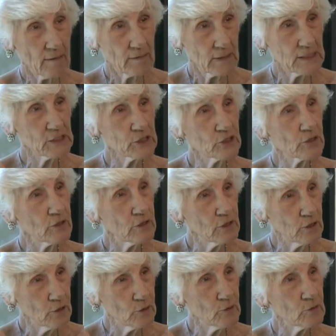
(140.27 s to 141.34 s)
listen to the
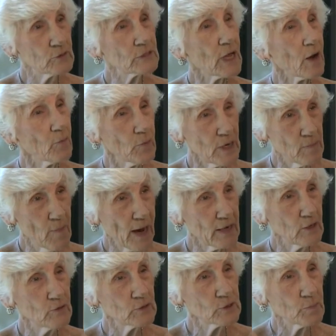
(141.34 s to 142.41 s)
news, I read my
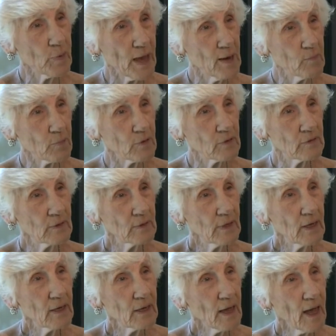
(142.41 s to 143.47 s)
newspaper.
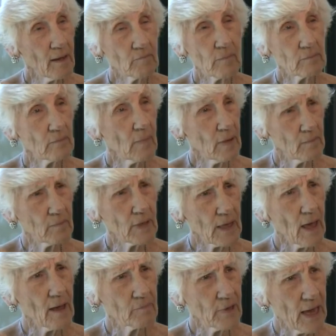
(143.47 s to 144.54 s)
I'm,
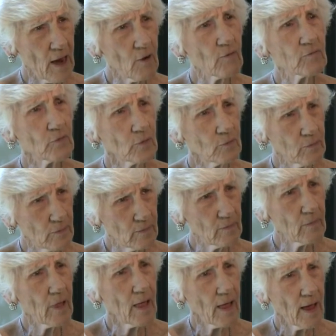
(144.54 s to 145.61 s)
I'm careful.
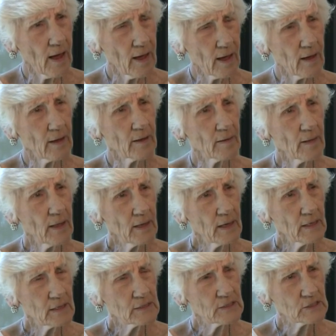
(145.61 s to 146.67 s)
Uh,
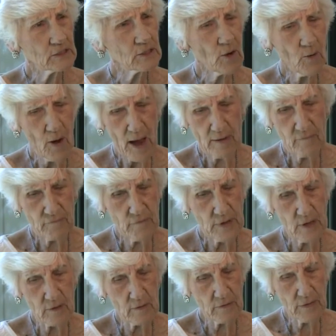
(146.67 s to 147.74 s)
so I
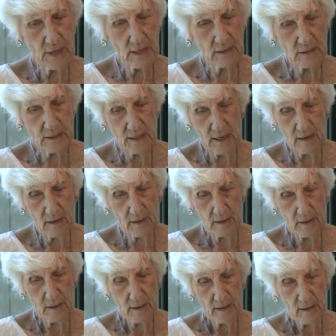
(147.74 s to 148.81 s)
feel that uh,
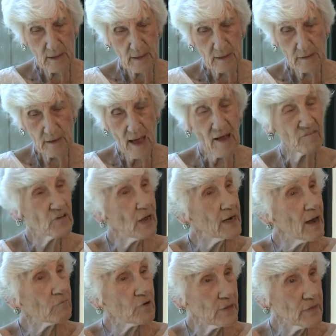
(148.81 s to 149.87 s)
I've done
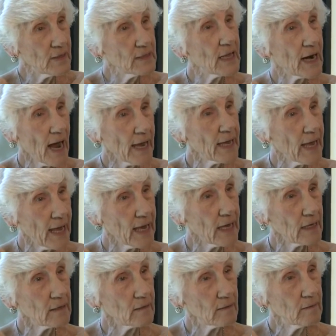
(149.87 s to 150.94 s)
everything that I
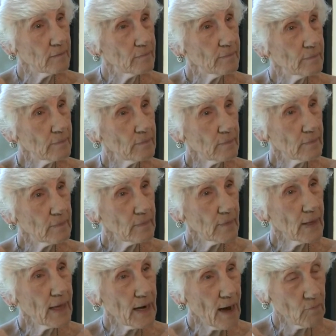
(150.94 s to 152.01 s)
can,
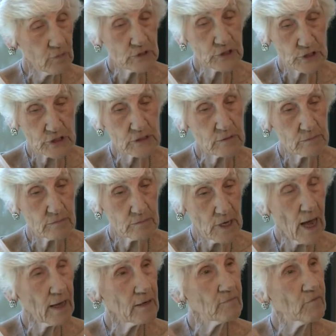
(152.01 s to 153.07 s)
and I was just
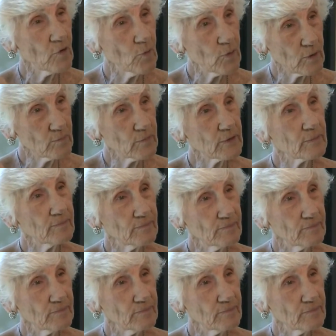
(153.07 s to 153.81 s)
not informed.